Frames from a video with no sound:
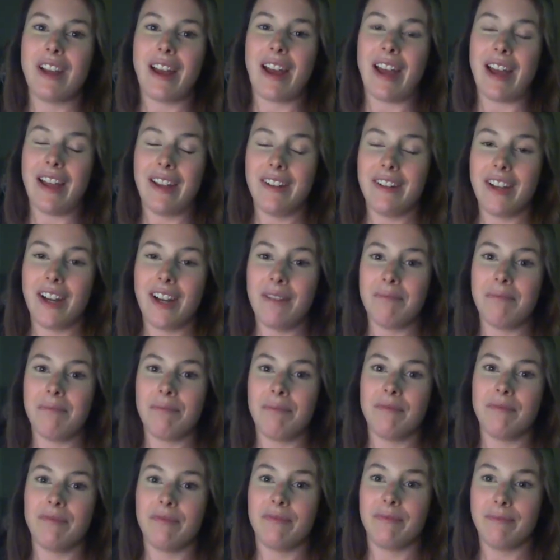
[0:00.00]
end up
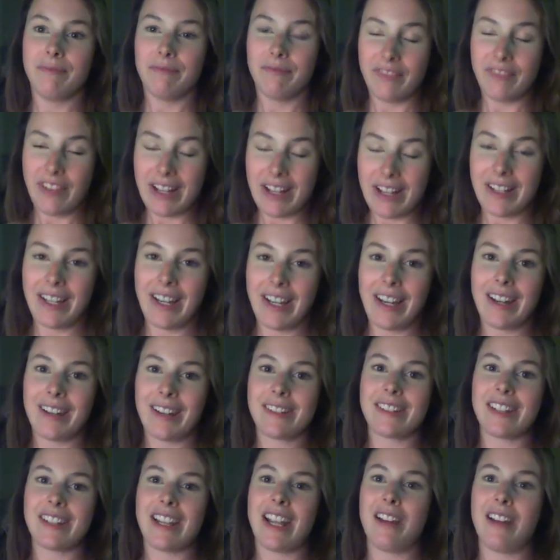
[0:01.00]
failing an
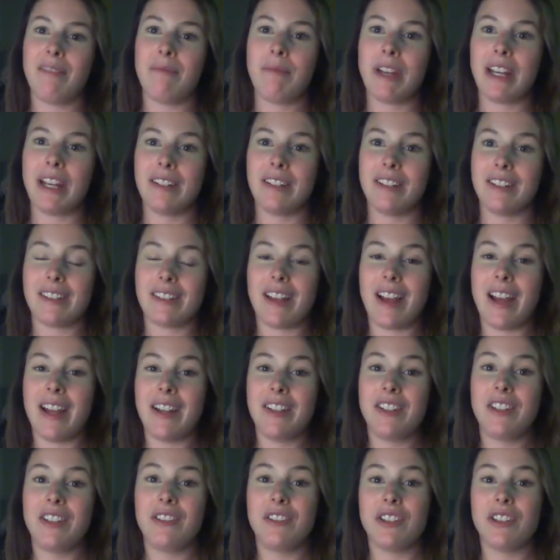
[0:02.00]
exam and
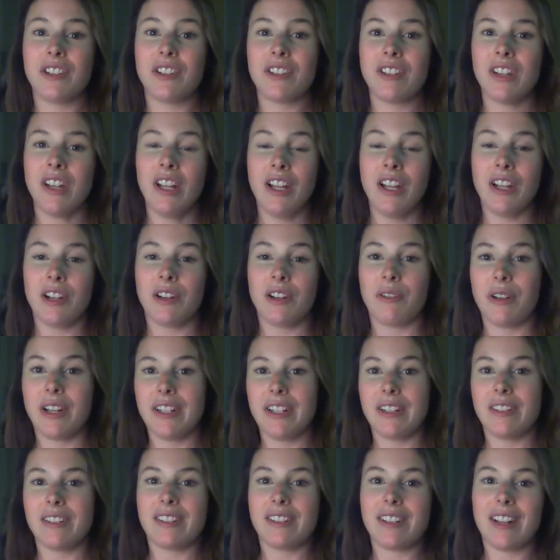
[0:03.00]
decide to just
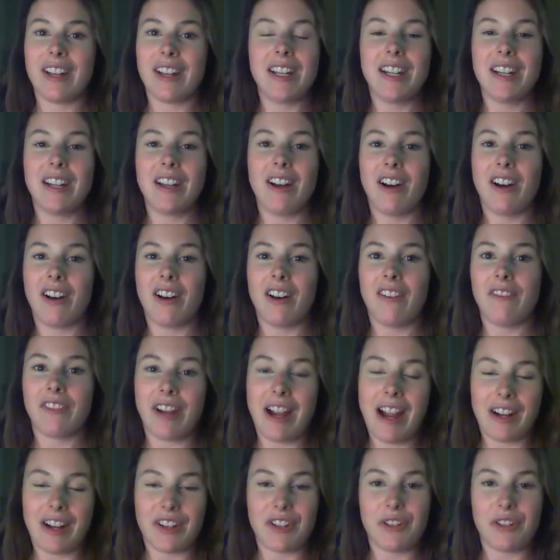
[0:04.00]
quit studying for
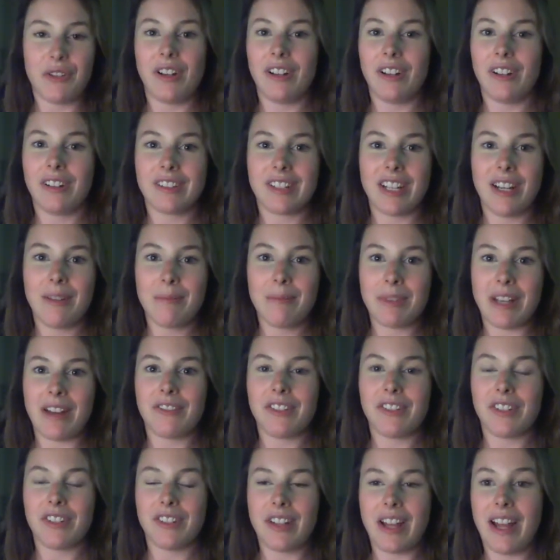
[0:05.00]
actuarial exams
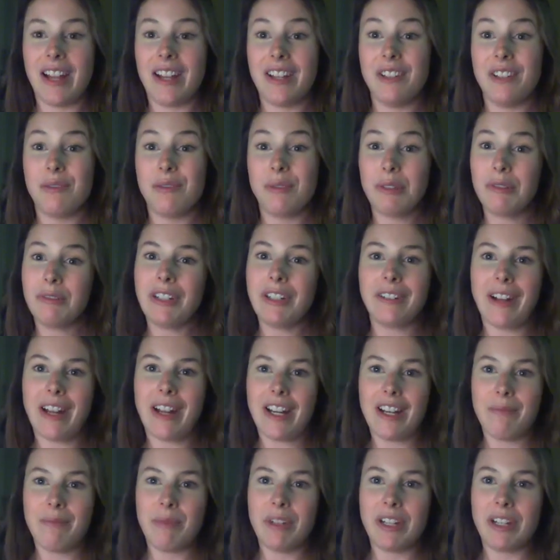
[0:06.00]
after that, you will
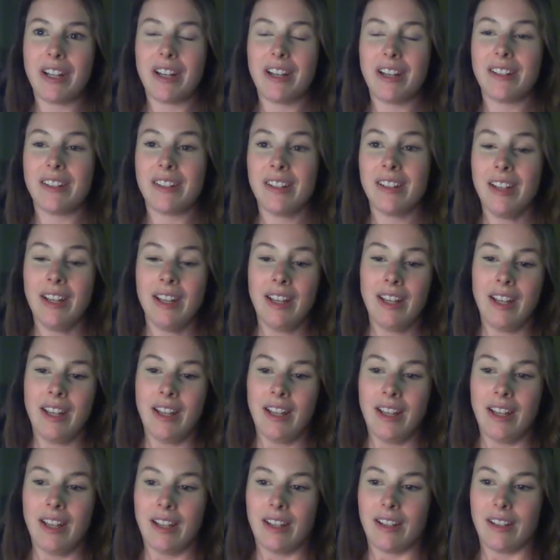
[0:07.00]
regret it, because
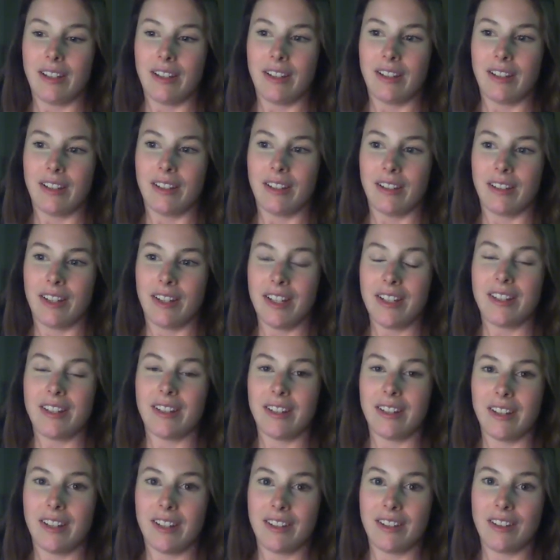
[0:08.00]
this
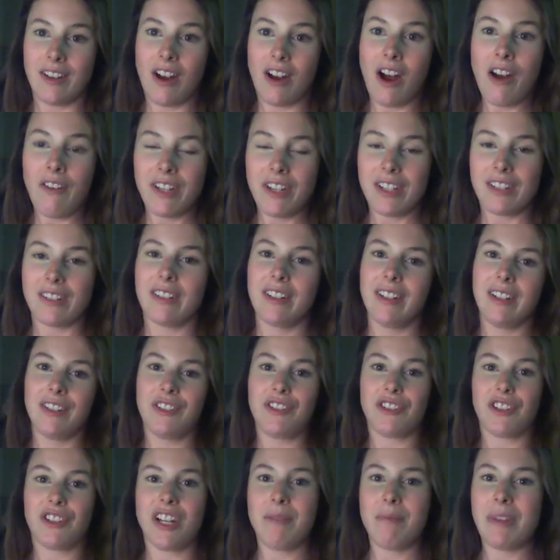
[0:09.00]
is obviously a
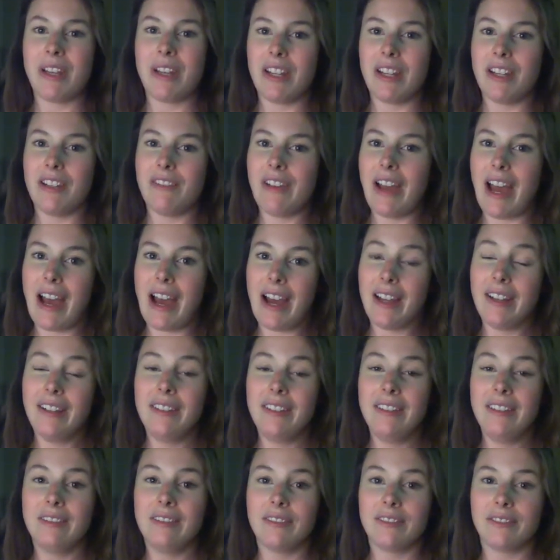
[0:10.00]
dream that you've had
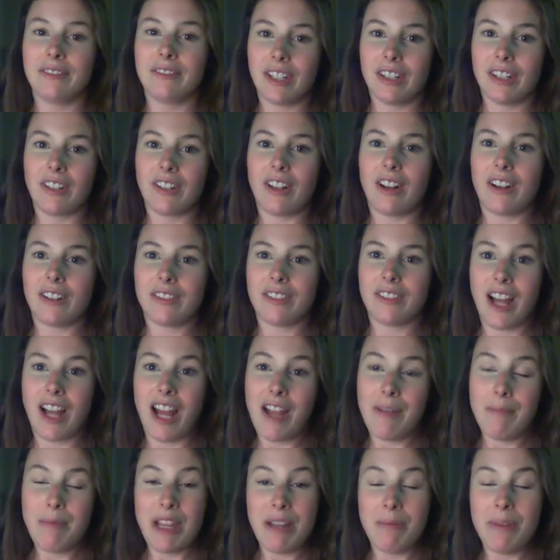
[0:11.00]
for a long
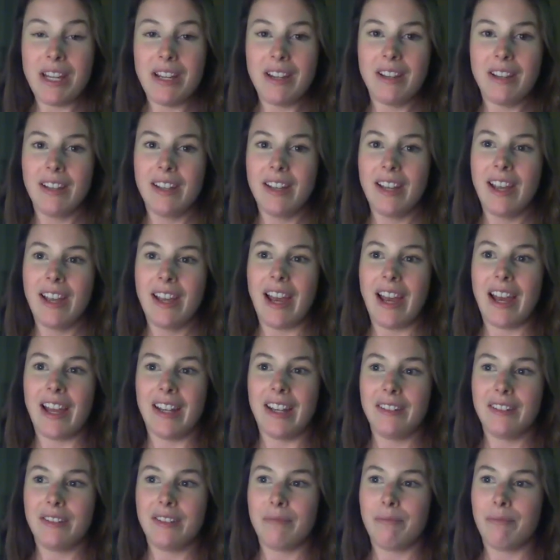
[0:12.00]
time maybe,
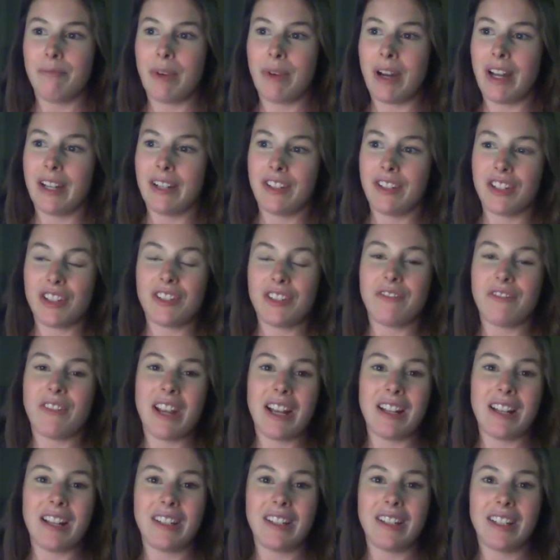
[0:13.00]
and by just
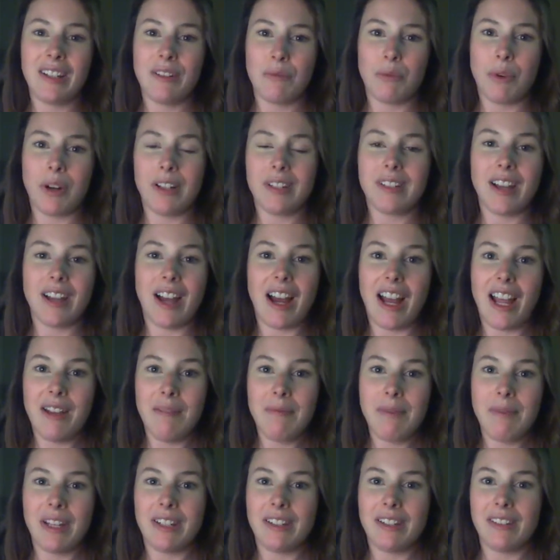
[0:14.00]
failing it one
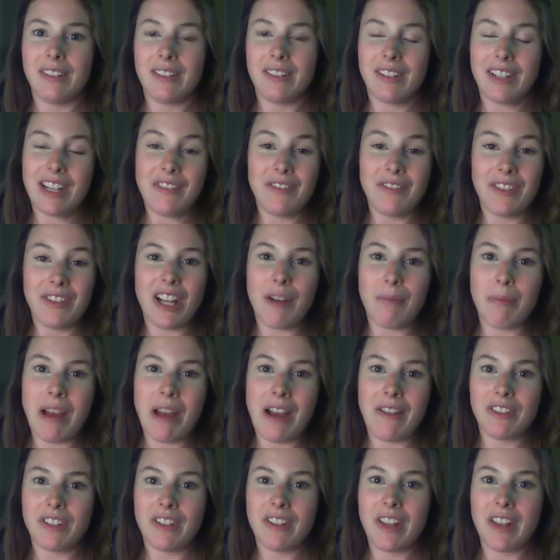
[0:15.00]
time and giving up
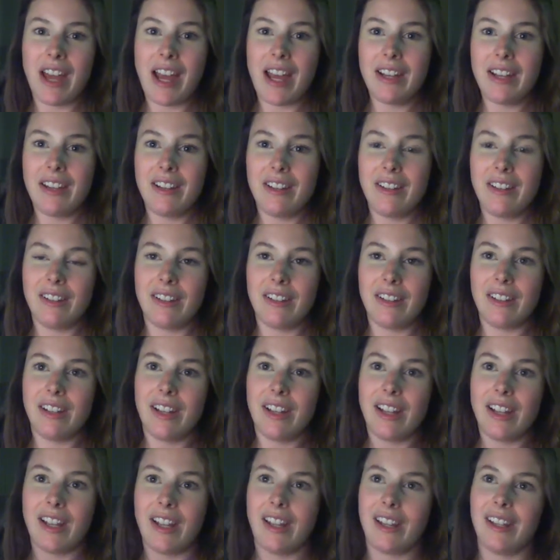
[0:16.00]
after that,
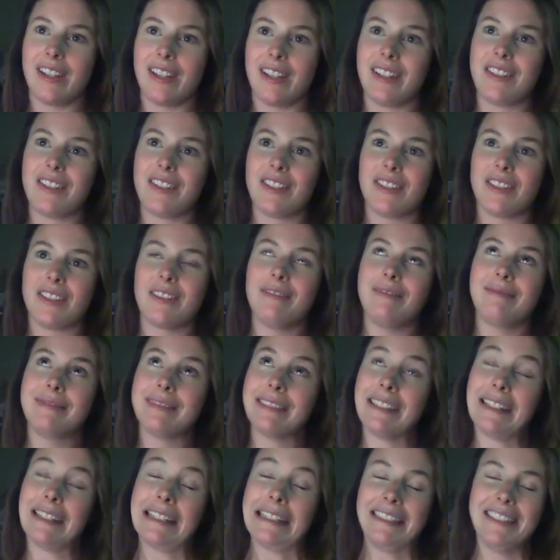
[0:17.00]

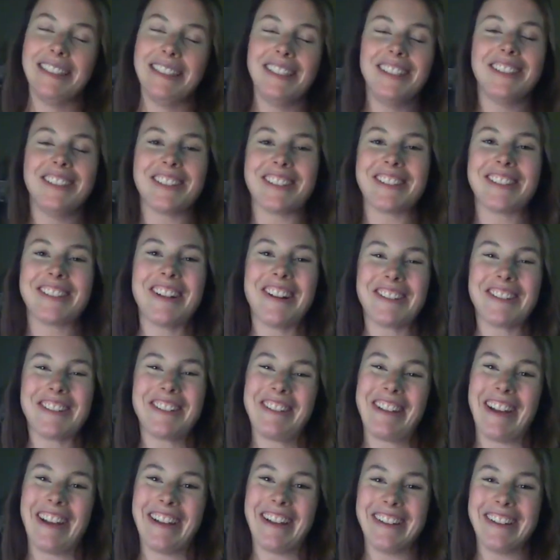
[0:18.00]
just don't
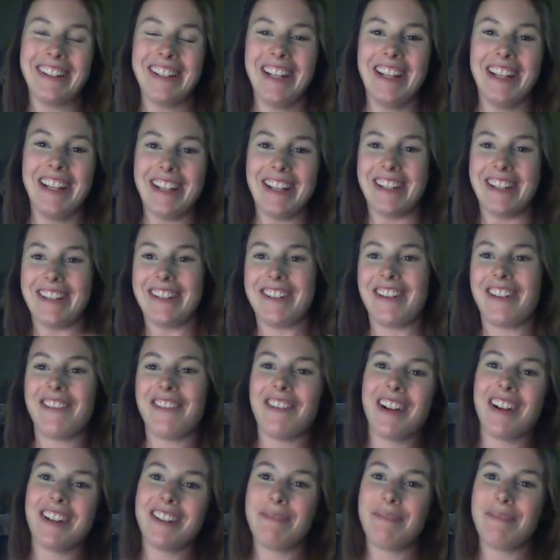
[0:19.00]
do that. You don't
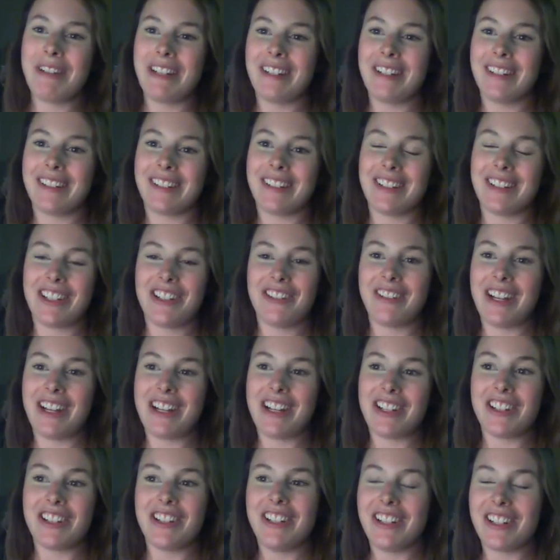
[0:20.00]
want to be in a
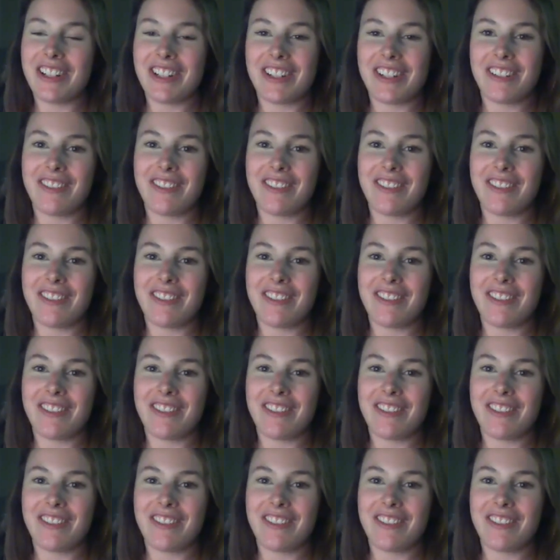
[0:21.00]
situation years